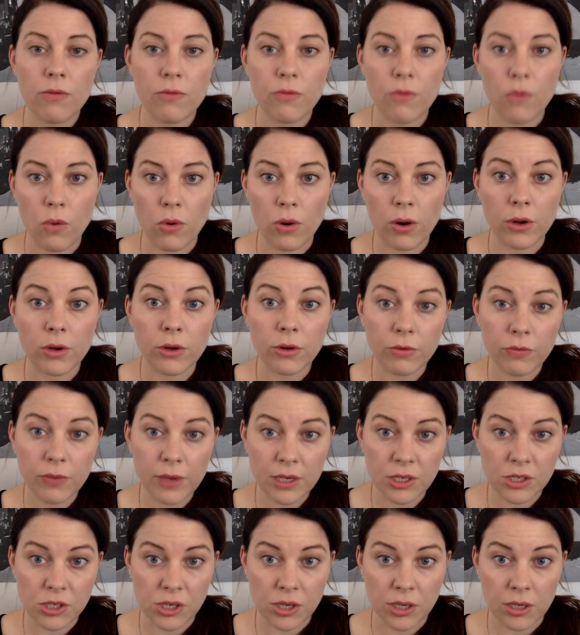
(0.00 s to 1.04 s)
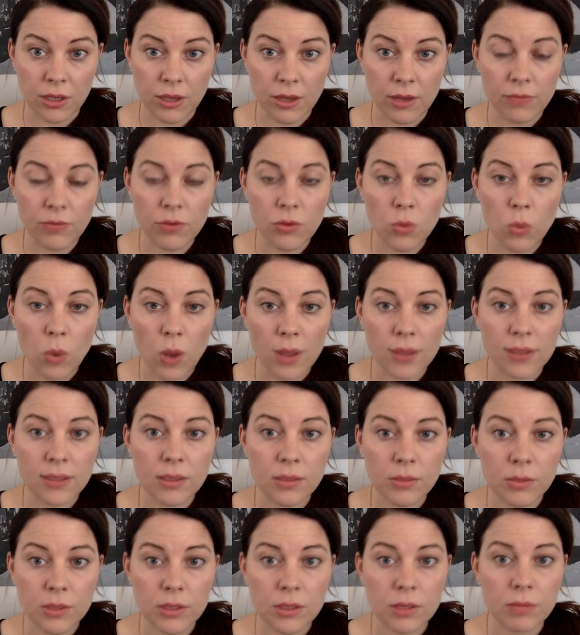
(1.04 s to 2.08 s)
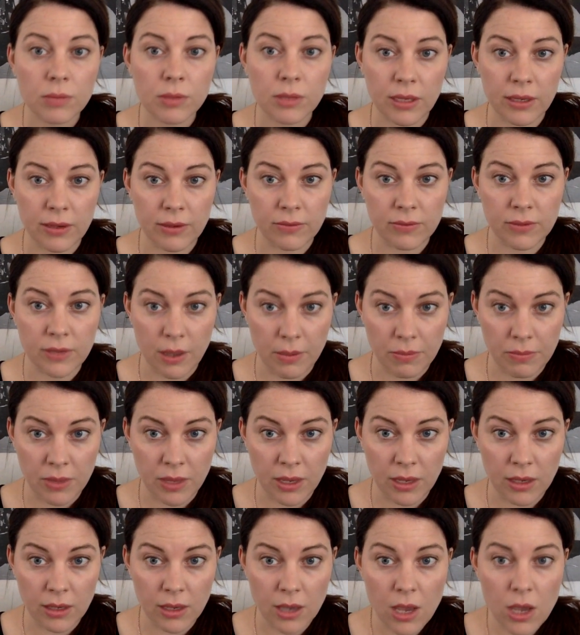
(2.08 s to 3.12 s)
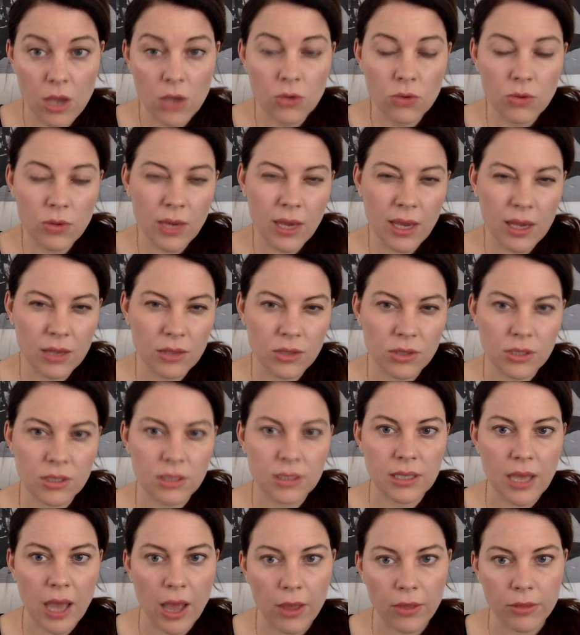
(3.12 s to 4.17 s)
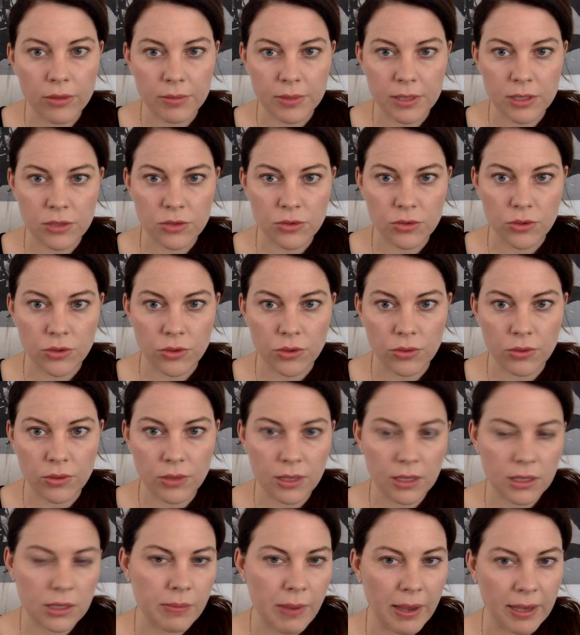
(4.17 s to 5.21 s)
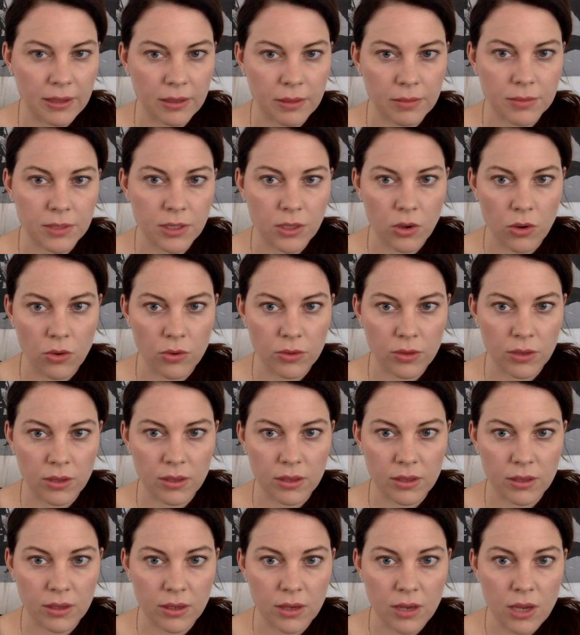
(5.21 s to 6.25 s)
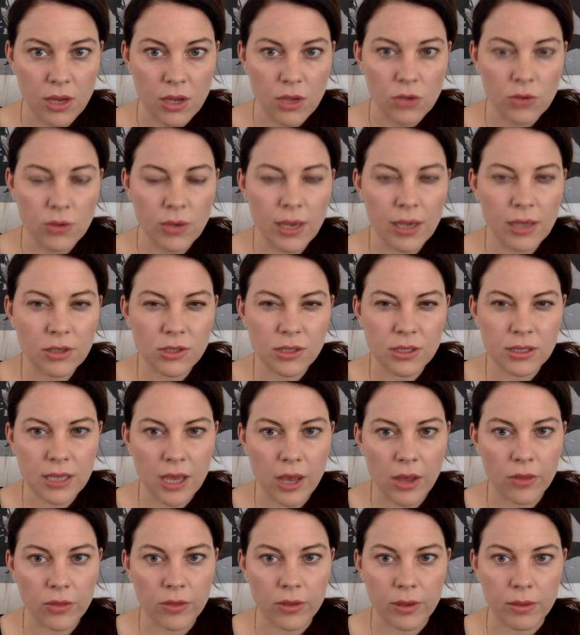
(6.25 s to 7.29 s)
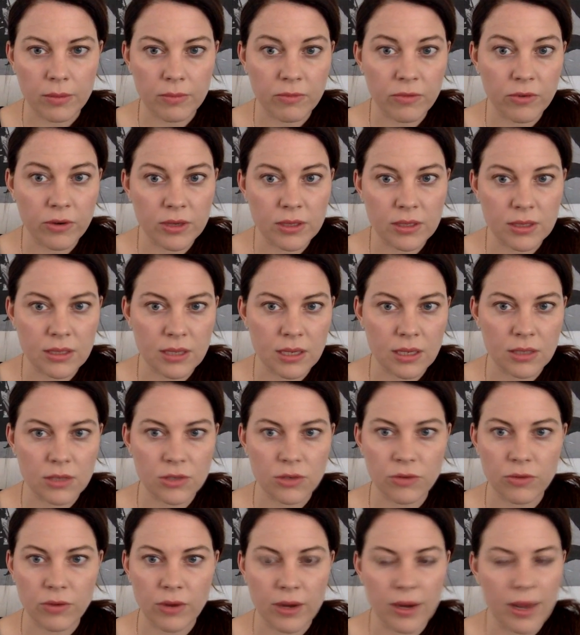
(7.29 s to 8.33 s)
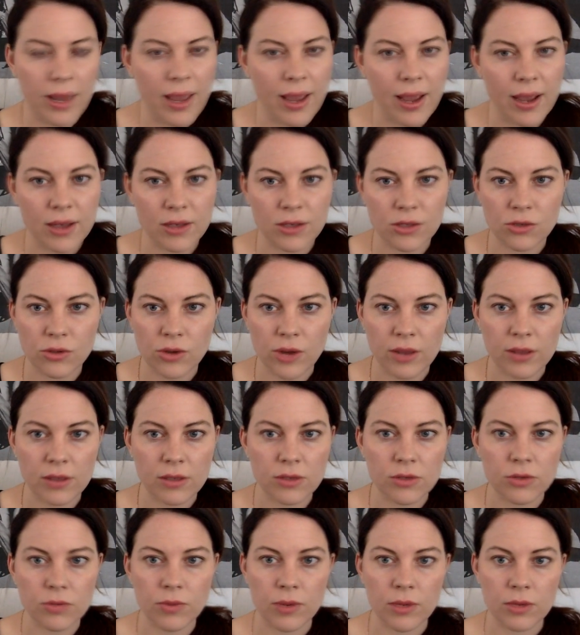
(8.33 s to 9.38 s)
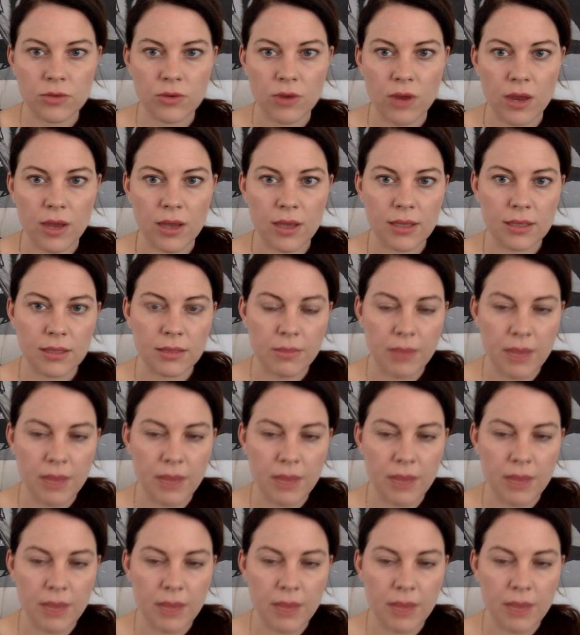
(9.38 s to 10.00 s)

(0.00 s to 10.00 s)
for your fiction. If you want someone to believe something, you can't just tell them it's true and expect them to go with it. You can't just tell them, for instance, your friend, hey, I just tried this new restaurant, it's